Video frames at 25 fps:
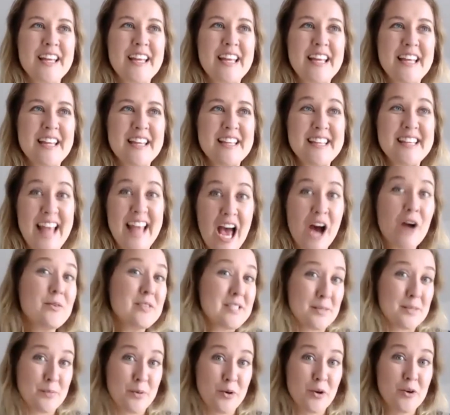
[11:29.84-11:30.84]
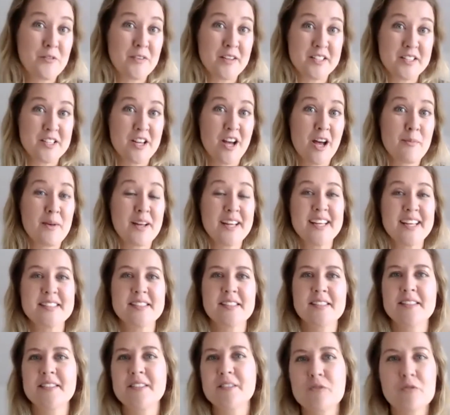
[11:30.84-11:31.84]
Now is a perfect time, I guess a
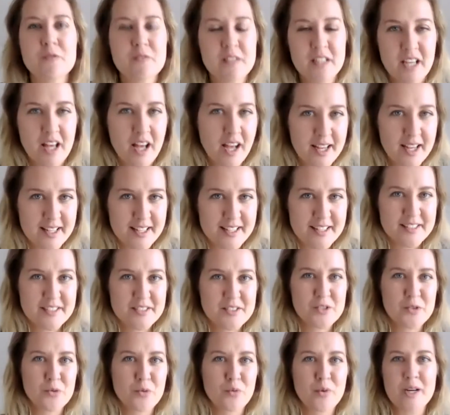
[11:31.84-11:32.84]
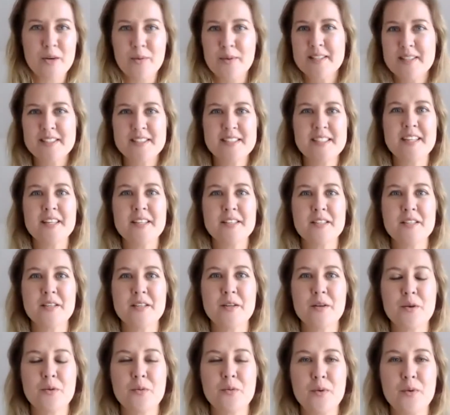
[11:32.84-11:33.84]
silver lining to where we sit
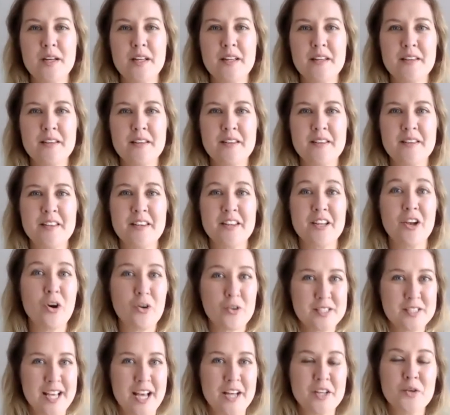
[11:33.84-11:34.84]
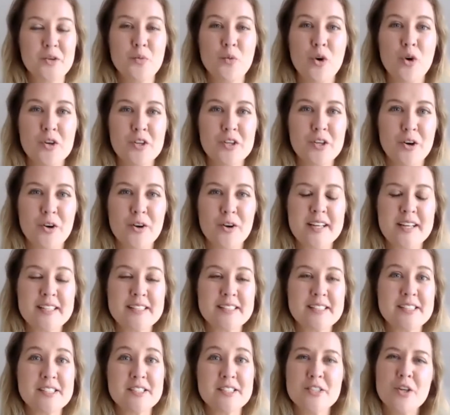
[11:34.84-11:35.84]
with the lockdown and whatnot
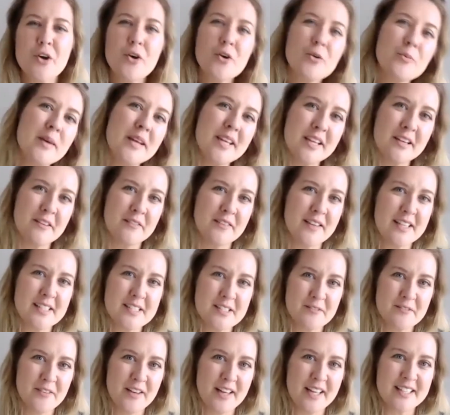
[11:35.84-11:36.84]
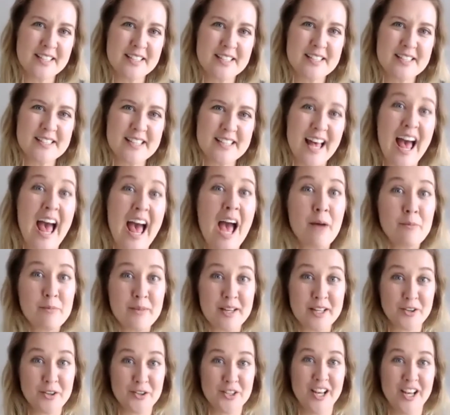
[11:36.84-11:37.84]
is so many of these events are
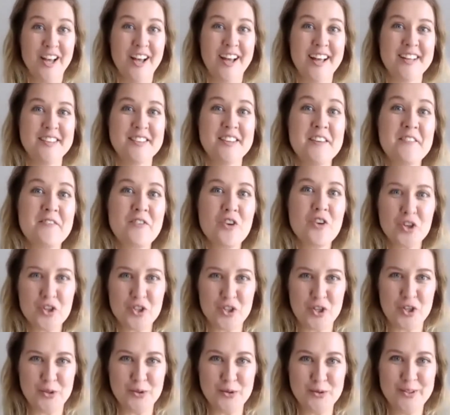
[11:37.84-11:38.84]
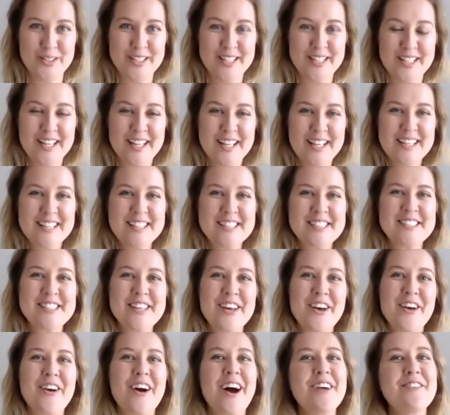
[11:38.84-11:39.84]
happening online. They're virtual. So
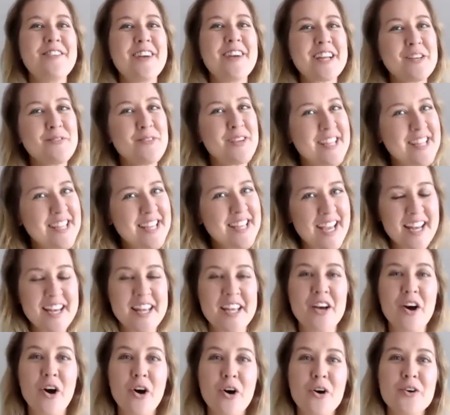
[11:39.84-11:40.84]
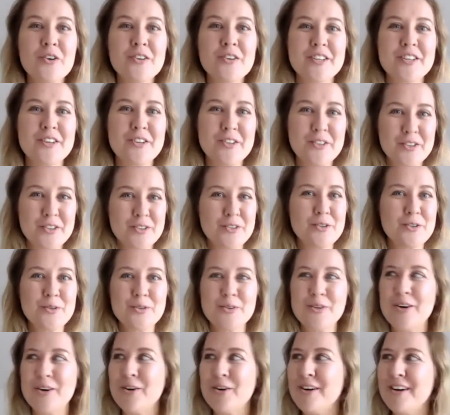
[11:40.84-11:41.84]
I recommend getting on Google
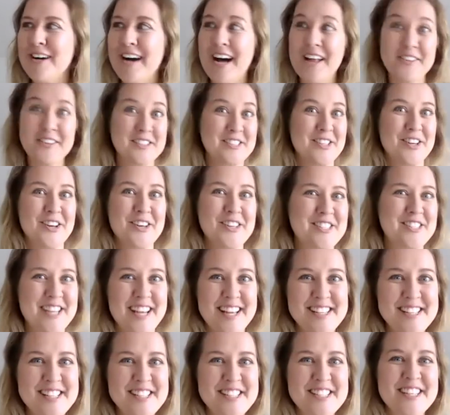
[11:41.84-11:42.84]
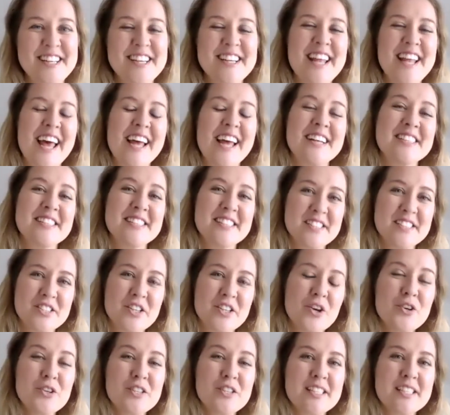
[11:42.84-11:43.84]
or other search engine and just
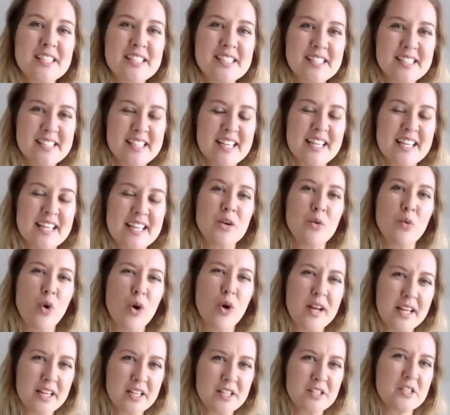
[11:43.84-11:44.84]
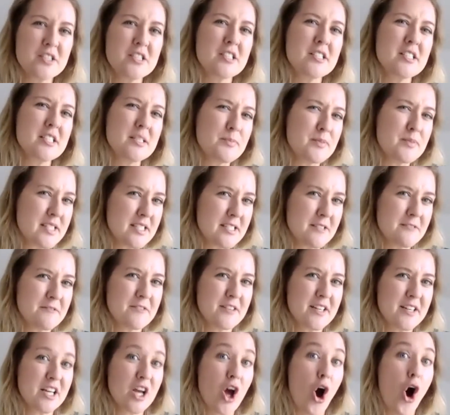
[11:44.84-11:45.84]
searching to see what industry
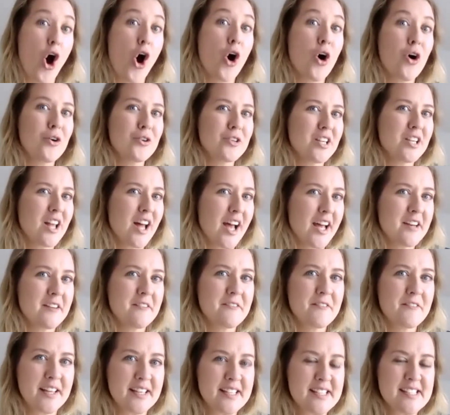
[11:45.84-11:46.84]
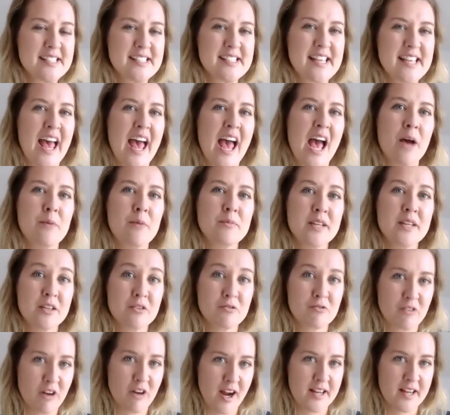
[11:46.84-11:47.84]
specific online events are happening
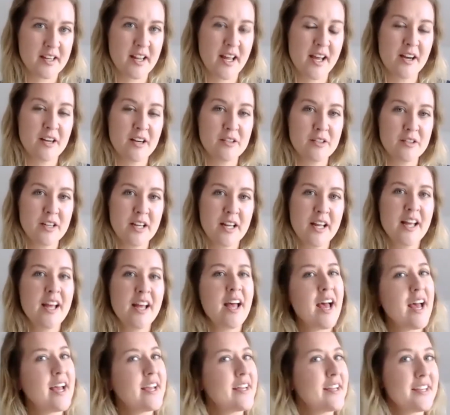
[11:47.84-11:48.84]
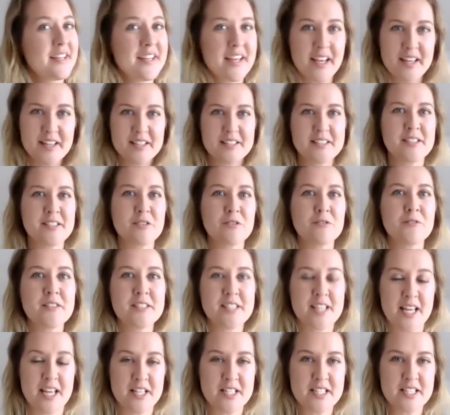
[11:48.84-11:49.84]
right now and get yourself
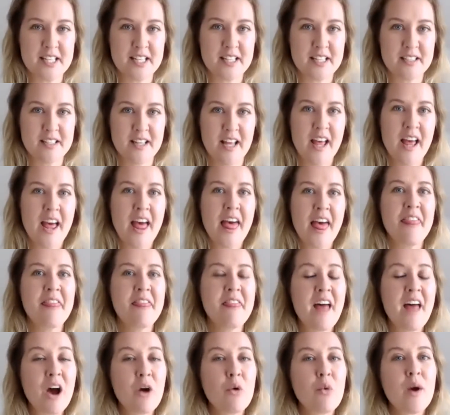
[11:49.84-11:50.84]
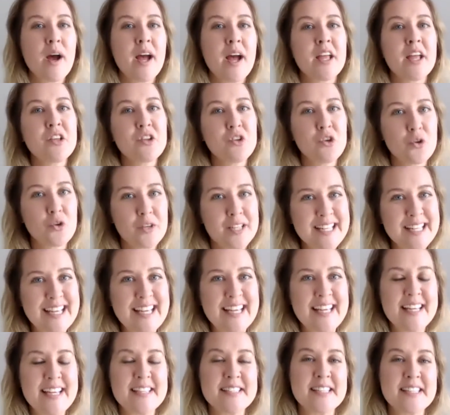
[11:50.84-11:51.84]
attending. That way you can
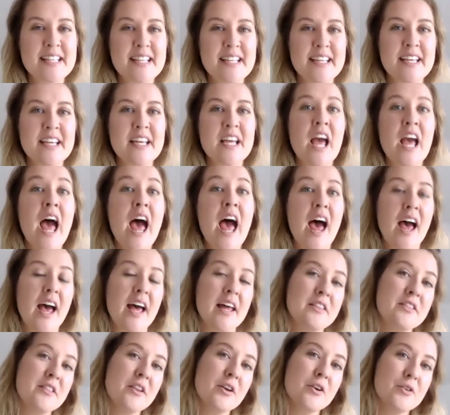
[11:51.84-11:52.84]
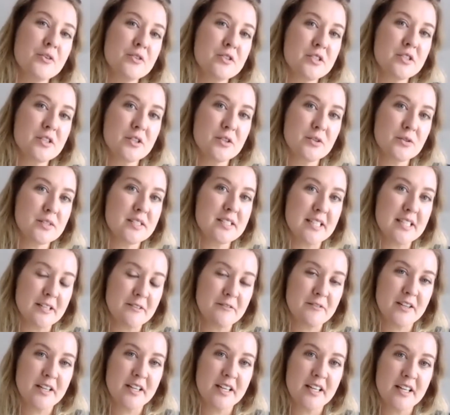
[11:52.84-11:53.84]
easily add those to your
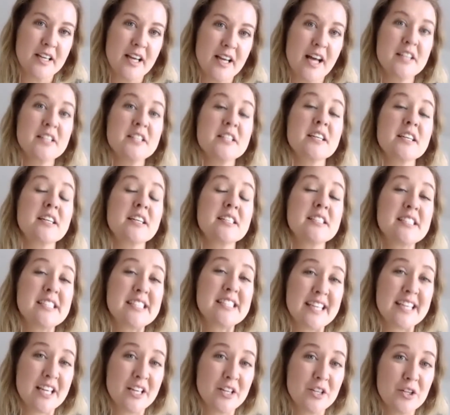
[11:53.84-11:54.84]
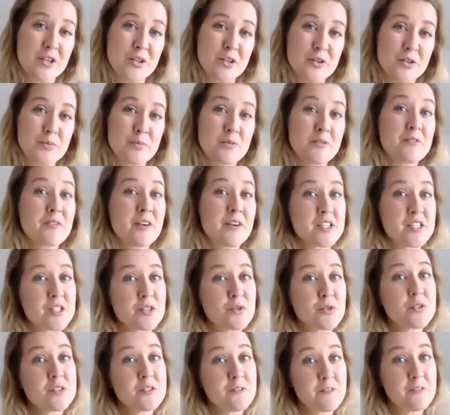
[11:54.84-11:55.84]
CV under continued
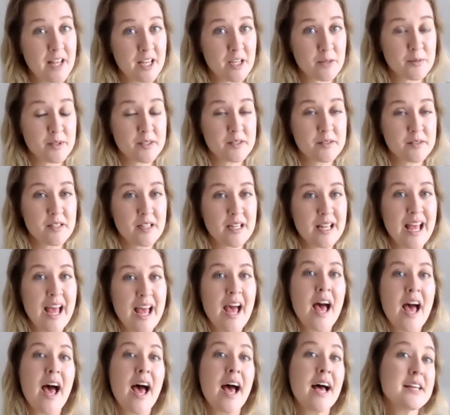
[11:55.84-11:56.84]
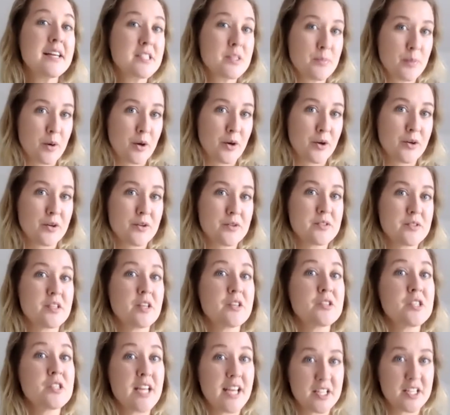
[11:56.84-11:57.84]
professional development, as opposed
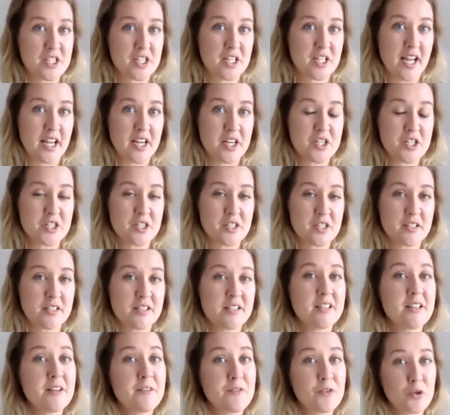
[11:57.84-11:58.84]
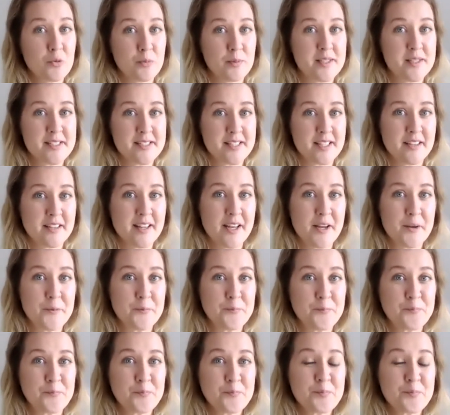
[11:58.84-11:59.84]
to education if you're missing that.
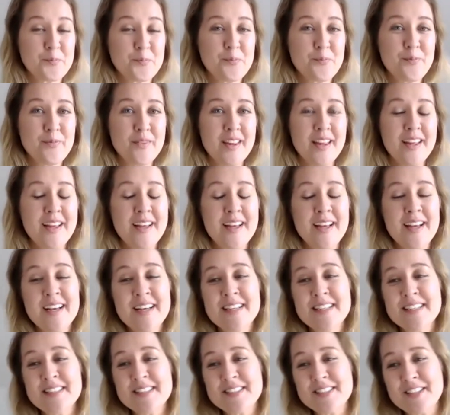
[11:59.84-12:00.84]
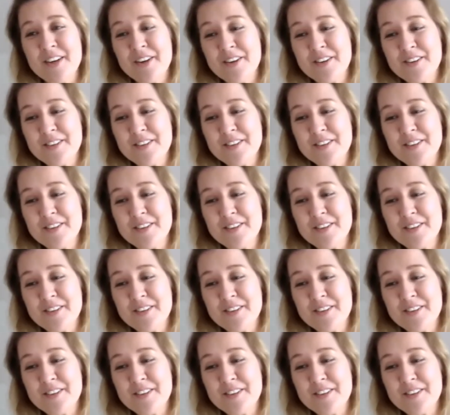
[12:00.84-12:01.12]
So